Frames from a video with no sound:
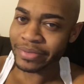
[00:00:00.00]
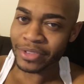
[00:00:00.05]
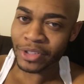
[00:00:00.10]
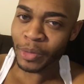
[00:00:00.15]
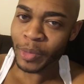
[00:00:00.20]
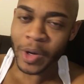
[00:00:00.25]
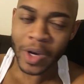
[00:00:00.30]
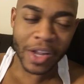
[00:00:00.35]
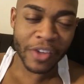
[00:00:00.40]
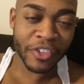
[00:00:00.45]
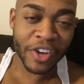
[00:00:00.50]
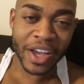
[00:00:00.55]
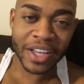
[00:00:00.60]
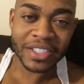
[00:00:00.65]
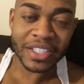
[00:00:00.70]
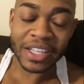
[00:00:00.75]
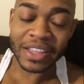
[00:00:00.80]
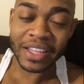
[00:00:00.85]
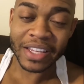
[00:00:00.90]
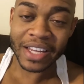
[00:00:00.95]
no one ever
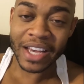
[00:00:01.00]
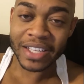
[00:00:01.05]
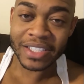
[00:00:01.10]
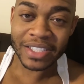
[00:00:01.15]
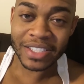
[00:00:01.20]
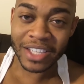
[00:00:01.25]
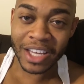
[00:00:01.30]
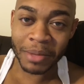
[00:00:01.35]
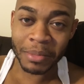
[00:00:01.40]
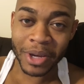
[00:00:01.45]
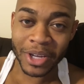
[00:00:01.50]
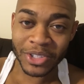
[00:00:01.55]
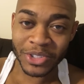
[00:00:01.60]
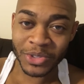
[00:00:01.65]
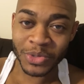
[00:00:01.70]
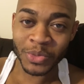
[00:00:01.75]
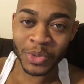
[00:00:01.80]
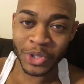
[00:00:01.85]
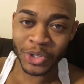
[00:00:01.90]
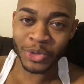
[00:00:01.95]
has anything nice to say about
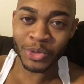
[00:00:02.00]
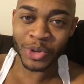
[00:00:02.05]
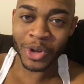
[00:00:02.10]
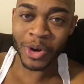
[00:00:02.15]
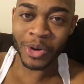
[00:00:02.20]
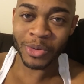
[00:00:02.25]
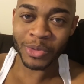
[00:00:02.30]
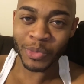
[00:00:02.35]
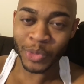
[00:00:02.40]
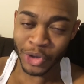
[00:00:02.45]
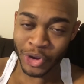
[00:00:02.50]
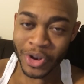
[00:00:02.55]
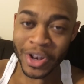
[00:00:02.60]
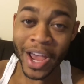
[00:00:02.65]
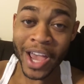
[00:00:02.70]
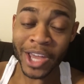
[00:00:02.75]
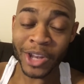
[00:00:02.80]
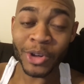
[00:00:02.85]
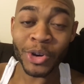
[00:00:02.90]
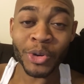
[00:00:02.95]
you when you don't when you're
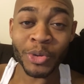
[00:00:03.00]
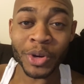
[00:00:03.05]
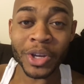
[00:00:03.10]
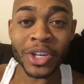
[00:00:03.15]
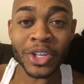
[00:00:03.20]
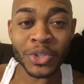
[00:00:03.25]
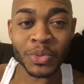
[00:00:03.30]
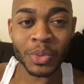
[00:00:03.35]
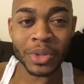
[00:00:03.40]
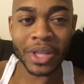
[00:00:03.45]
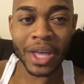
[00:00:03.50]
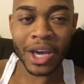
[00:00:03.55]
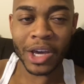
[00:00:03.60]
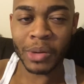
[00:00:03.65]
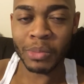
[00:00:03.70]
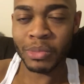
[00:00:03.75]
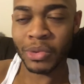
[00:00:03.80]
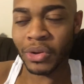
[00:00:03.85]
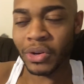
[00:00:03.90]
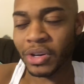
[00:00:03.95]
not in agreement with that
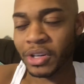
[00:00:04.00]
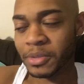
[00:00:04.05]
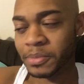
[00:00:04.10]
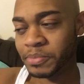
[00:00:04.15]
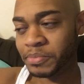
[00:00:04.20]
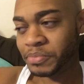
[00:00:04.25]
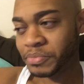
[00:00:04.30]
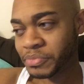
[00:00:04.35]
community